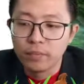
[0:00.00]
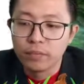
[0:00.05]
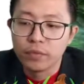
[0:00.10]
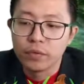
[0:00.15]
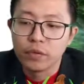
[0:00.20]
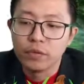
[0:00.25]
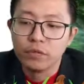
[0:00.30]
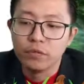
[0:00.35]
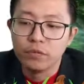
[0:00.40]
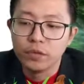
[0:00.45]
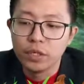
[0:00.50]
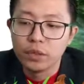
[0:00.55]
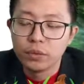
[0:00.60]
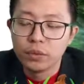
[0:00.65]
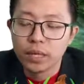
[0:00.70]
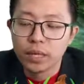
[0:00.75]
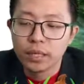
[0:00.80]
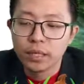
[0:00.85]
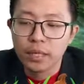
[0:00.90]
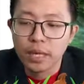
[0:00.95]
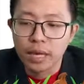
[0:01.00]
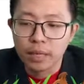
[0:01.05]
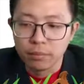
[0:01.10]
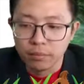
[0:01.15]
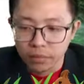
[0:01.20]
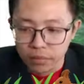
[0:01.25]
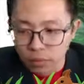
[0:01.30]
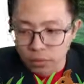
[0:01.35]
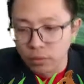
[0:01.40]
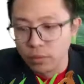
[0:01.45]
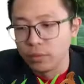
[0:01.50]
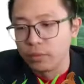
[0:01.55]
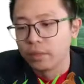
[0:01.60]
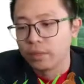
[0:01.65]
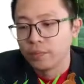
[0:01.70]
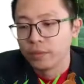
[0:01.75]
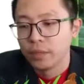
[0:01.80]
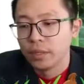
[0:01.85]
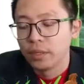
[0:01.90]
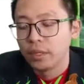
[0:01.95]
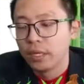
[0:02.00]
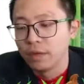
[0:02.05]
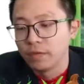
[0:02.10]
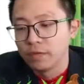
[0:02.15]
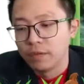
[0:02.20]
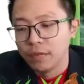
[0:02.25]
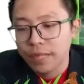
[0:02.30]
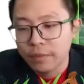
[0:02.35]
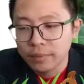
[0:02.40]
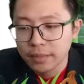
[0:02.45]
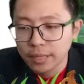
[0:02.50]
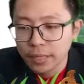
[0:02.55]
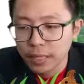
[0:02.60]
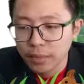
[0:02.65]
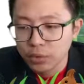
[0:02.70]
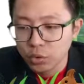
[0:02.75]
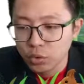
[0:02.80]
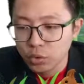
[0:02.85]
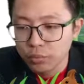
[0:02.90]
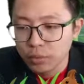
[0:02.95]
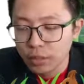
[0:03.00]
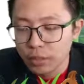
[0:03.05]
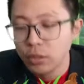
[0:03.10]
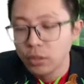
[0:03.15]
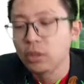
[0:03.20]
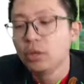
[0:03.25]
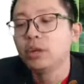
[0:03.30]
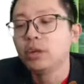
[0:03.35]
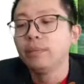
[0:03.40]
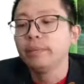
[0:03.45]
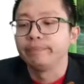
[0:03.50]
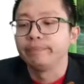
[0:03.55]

V1 at below. If lambda 2 below,